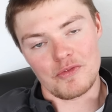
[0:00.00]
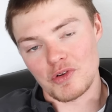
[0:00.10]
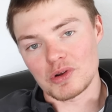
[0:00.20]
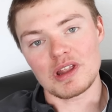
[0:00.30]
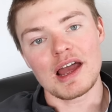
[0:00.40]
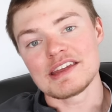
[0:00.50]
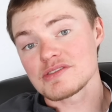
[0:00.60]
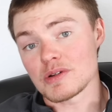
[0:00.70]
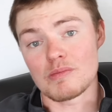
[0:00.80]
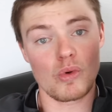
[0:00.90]

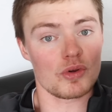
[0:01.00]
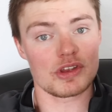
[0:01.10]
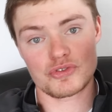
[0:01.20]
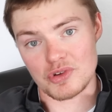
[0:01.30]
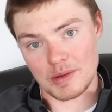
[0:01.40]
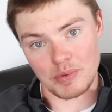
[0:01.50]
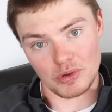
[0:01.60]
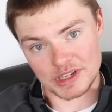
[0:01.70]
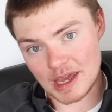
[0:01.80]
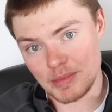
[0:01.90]
Fertilizer more than
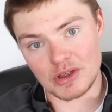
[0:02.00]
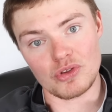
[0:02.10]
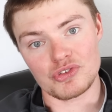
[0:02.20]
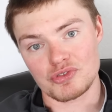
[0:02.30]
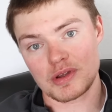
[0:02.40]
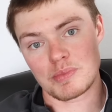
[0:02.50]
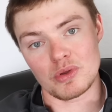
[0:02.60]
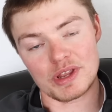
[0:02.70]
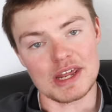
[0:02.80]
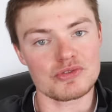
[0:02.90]
tripled, chemicals
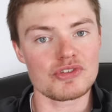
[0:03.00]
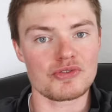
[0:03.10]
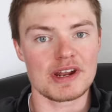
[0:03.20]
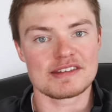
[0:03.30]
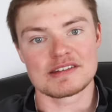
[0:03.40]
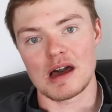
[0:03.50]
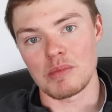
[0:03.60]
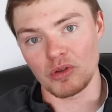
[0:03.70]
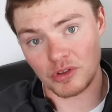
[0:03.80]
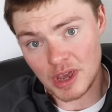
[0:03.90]
tripled, interest rates
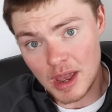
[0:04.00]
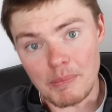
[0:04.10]
doubled,